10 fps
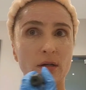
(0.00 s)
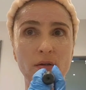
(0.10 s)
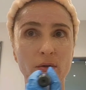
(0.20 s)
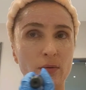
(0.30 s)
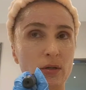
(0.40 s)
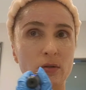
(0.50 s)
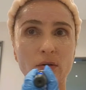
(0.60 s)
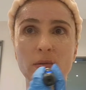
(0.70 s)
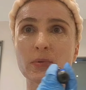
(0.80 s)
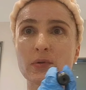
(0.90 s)
you will
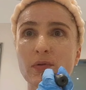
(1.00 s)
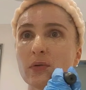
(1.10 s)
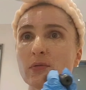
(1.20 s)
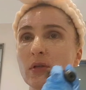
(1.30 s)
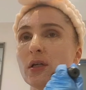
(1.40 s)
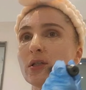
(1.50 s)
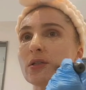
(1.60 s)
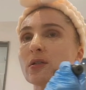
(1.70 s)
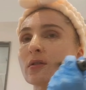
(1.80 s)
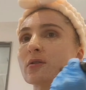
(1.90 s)
not put
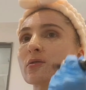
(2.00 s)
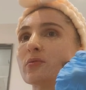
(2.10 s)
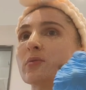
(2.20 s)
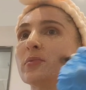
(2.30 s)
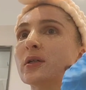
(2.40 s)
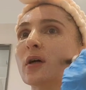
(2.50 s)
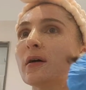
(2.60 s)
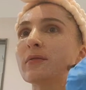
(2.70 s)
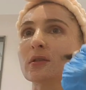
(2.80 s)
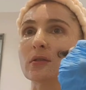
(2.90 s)
foundation and it will be
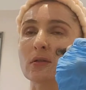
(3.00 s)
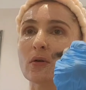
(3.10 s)
covered.